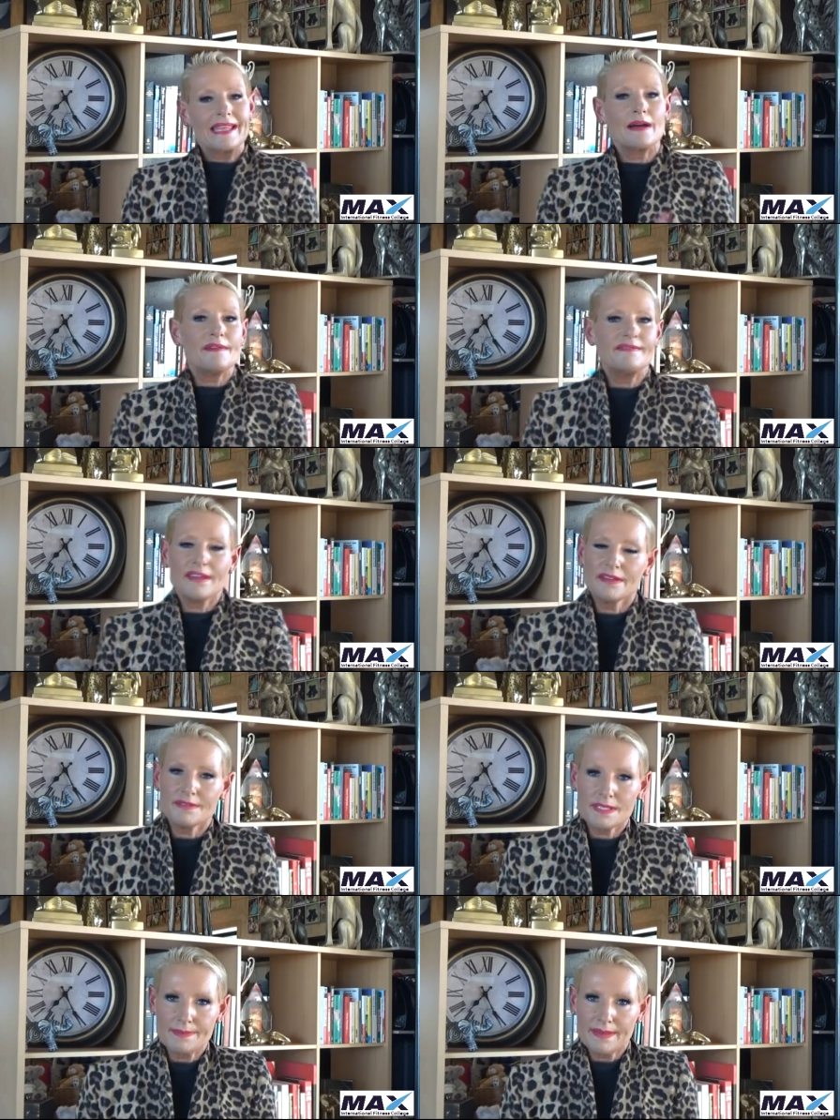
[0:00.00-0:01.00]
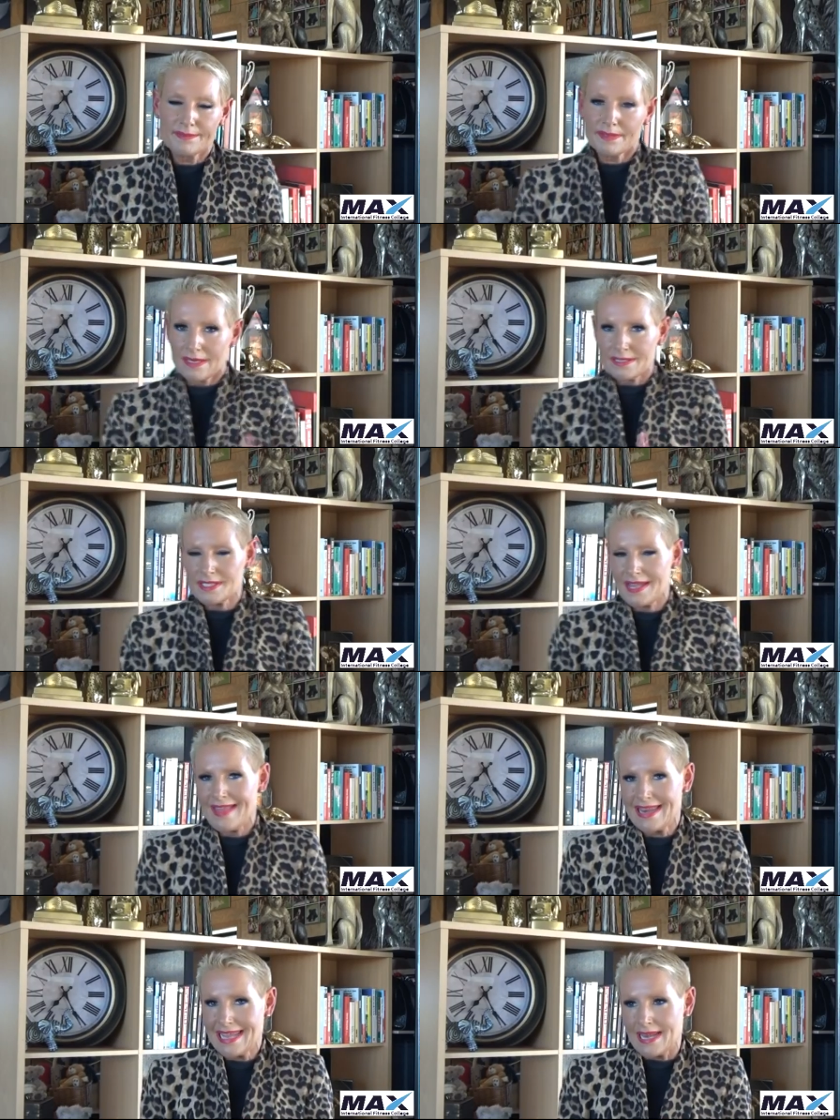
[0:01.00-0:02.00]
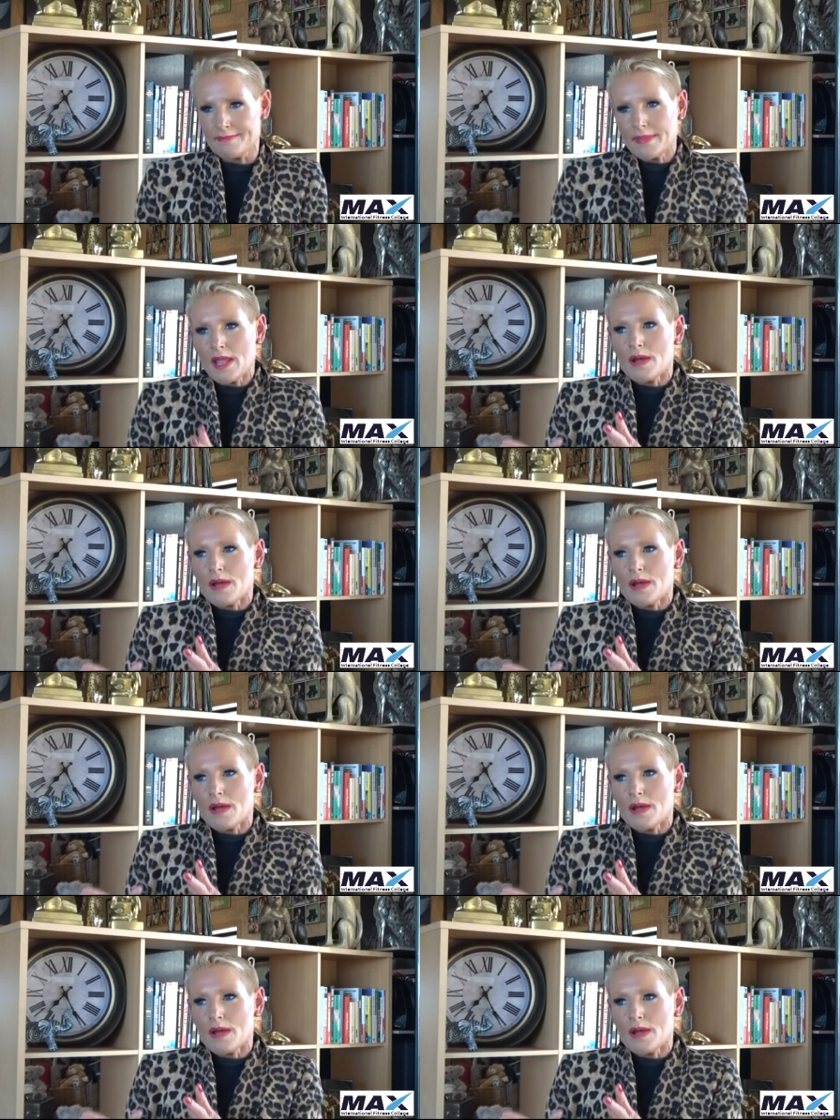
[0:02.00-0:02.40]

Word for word: Now, I'm very respectful, and I'll share that again.